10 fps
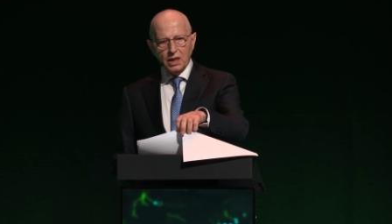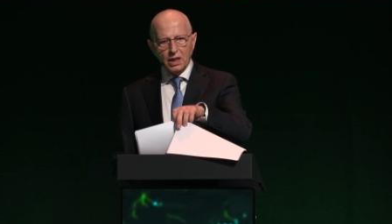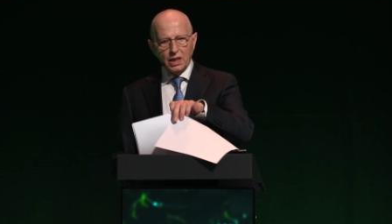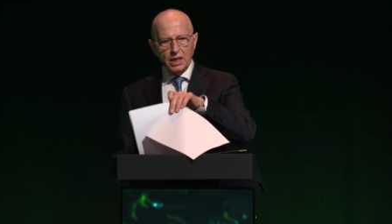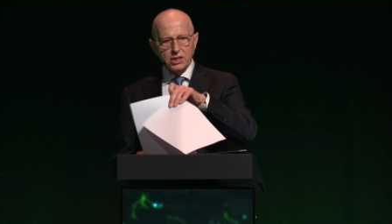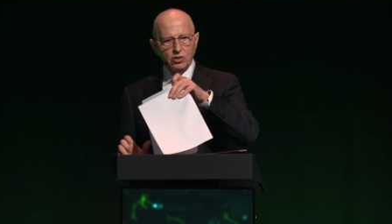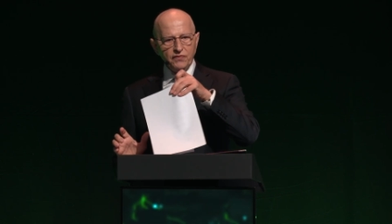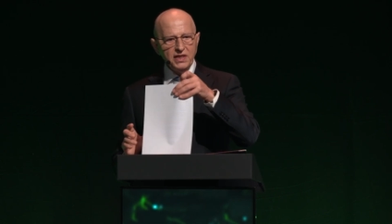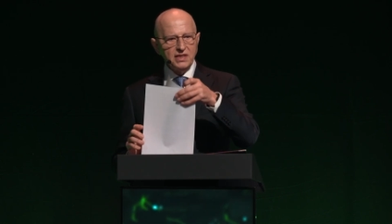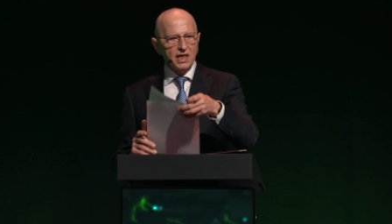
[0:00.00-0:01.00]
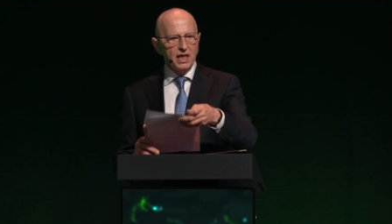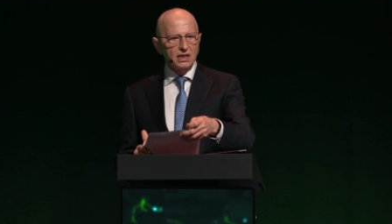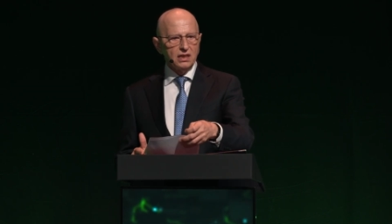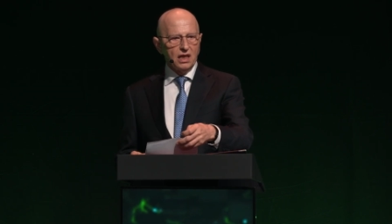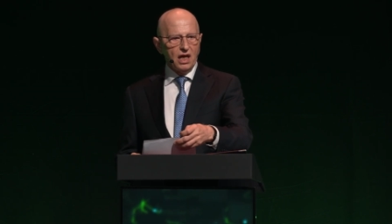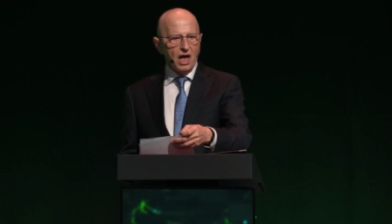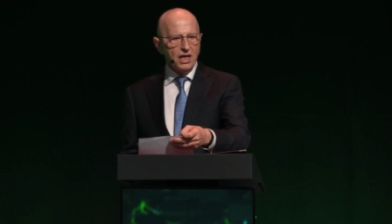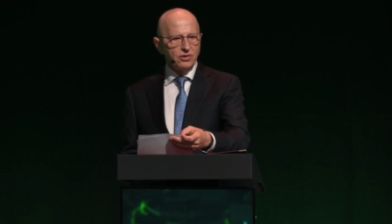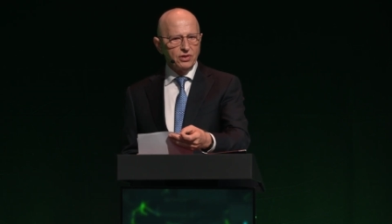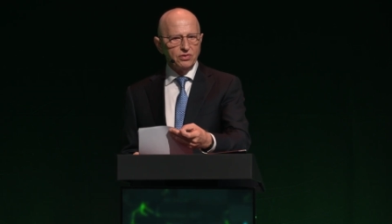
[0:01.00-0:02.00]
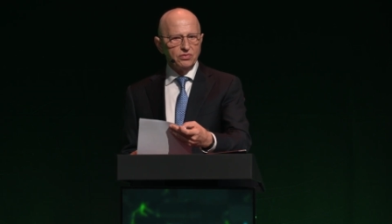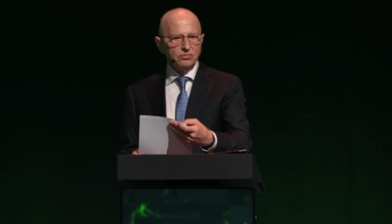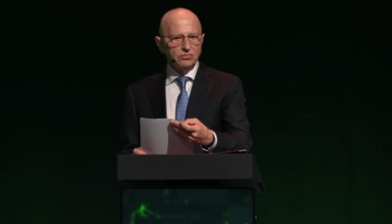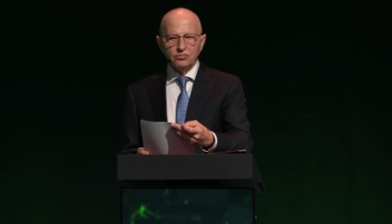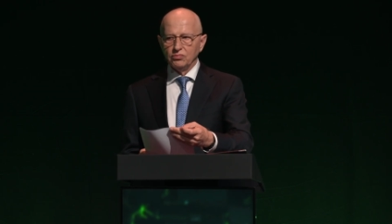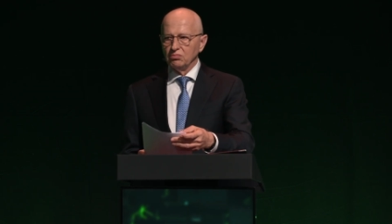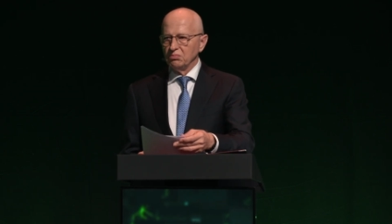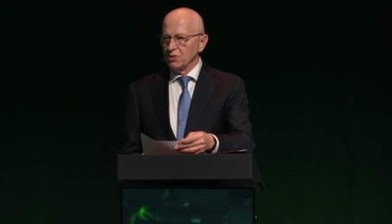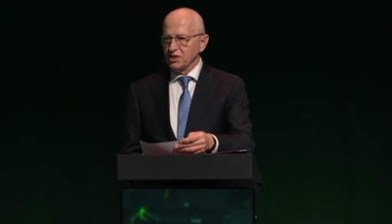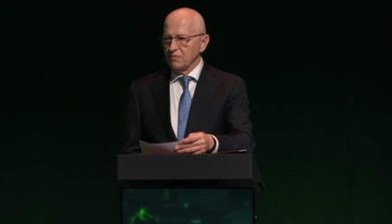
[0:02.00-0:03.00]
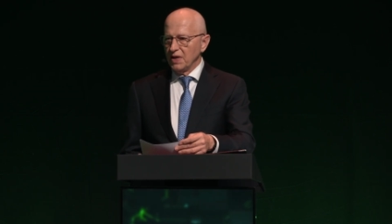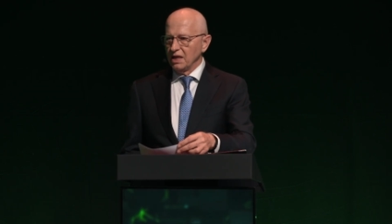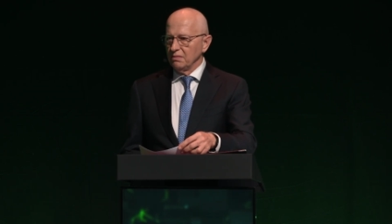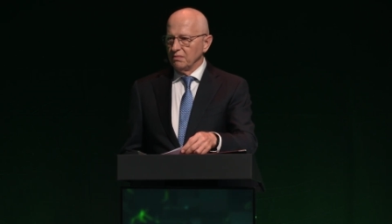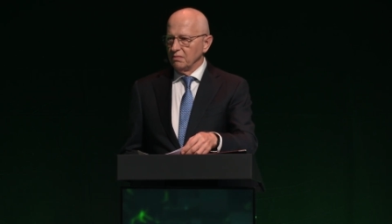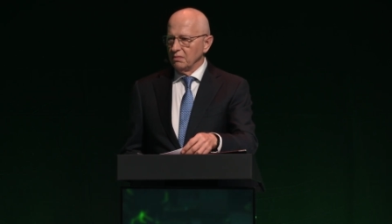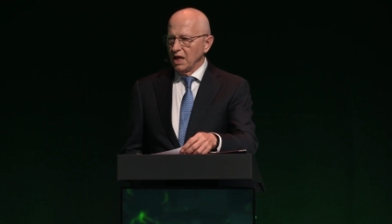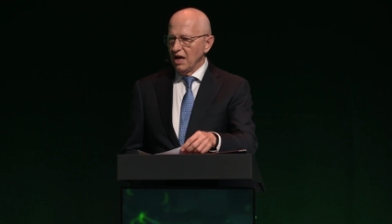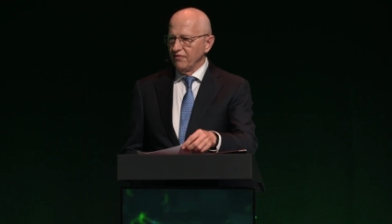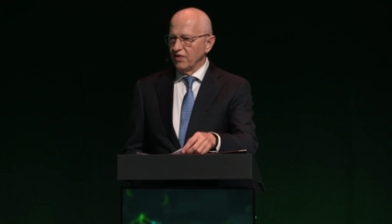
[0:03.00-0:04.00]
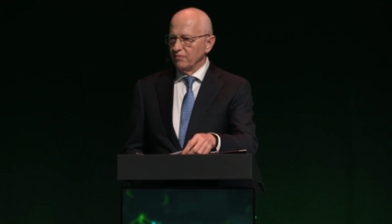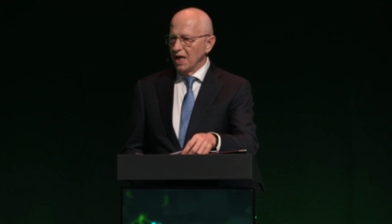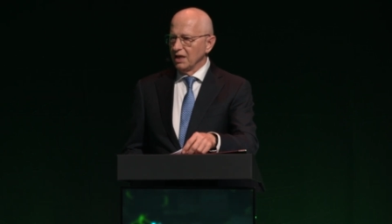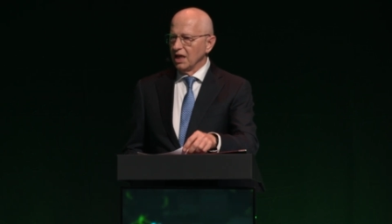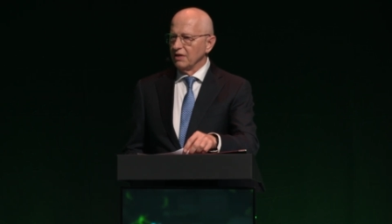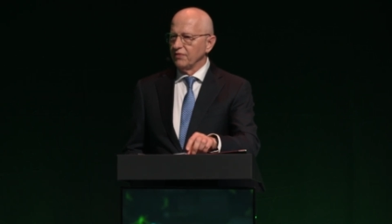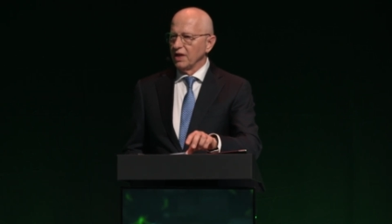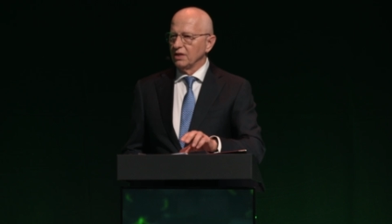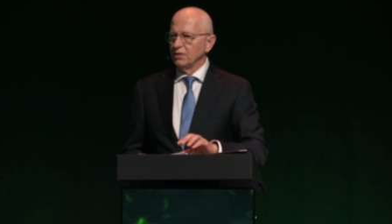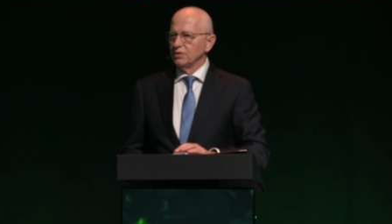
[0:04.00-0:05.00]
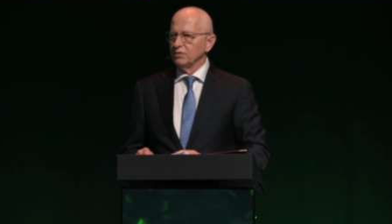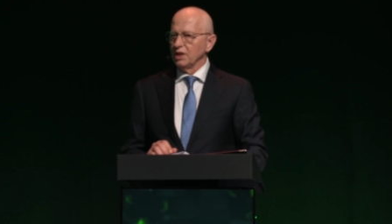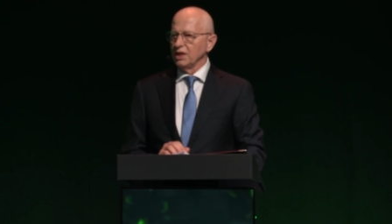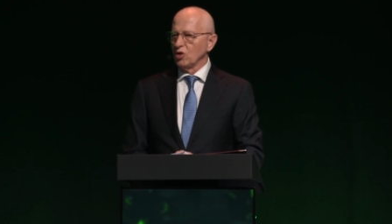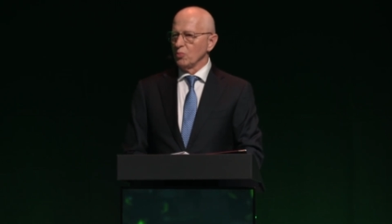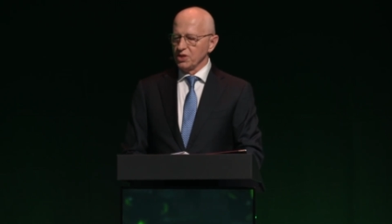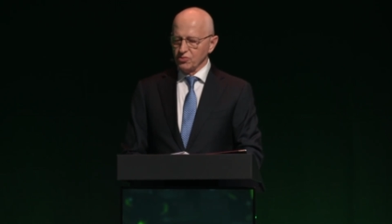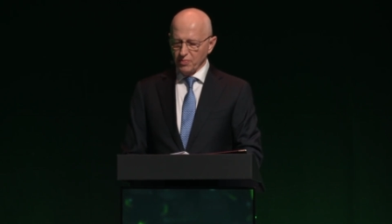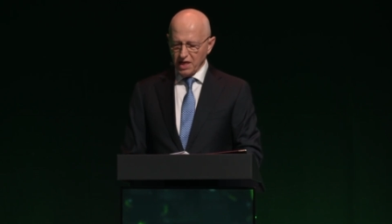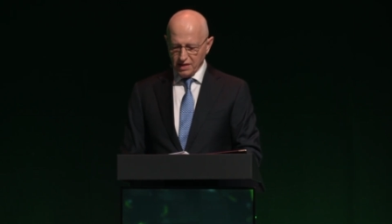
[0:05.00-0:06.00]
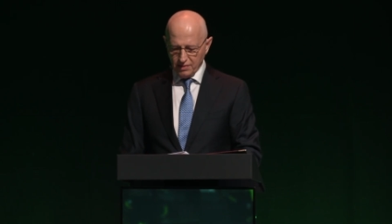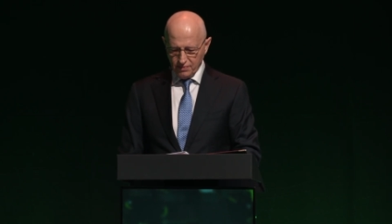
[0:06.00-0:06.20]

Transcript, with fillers: As Ludwig said, I grew most of my, half of my life, I grew in communist Romania.